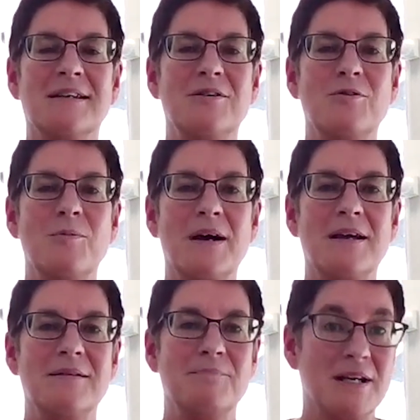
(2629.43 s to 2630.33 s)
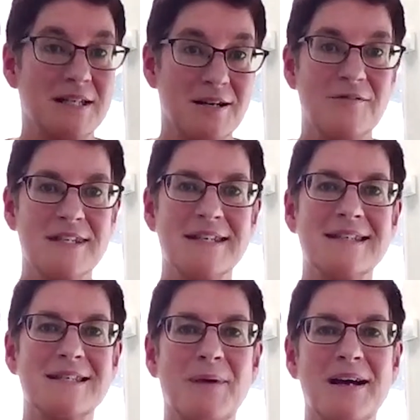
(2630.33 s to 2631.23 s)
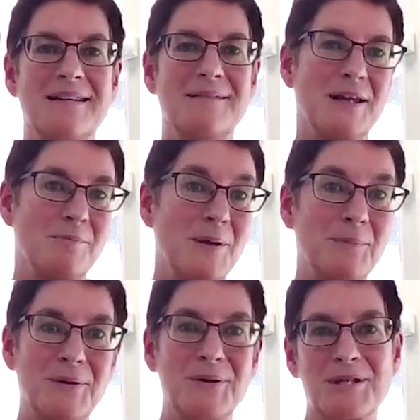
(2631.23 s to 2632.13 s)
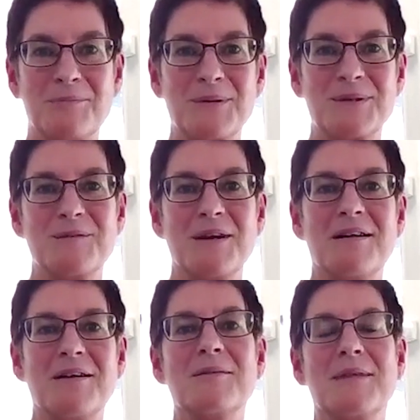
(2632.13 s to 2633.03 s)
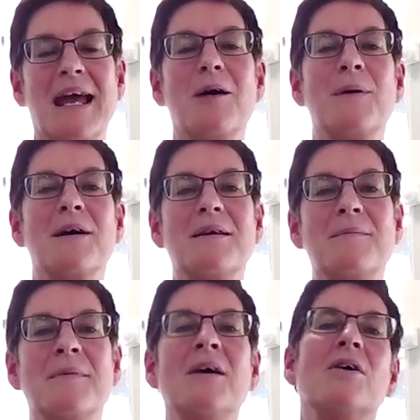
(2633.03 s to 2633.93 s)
you know, by services, by the people who are supposed to be around them and helping them.